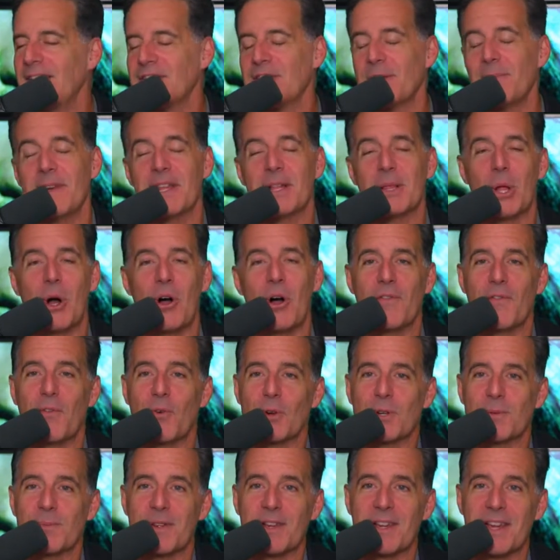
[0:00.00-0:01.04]
somebody in law
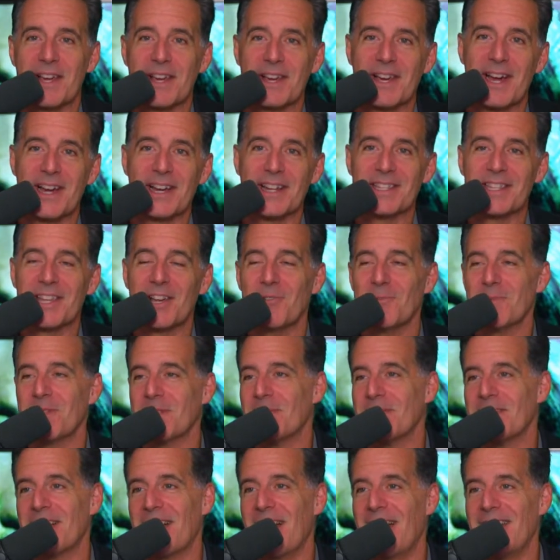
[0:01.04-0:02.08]
enforcement can kind of tell me,
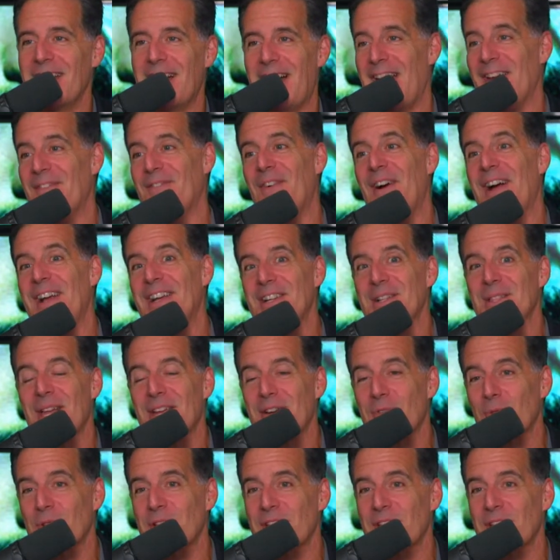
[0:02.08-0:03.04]
but I, I find it like really